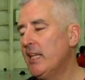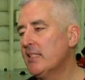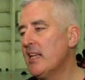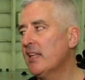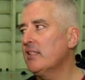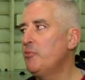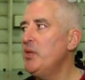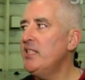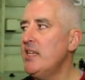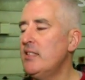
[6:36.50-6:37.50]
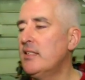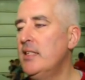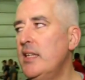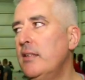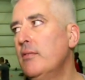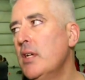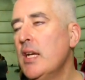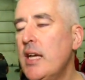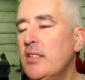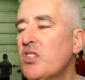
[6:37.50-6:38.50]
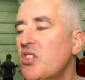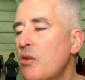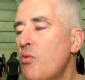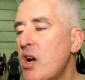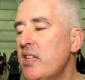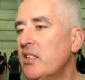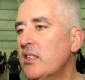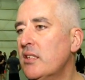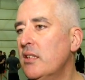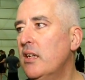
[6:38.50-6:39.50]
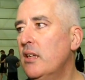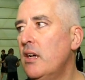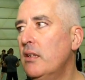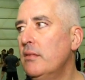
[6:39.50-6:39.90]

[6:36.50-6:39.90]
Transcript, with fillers: Exactly. PTSD, in some ways, uh,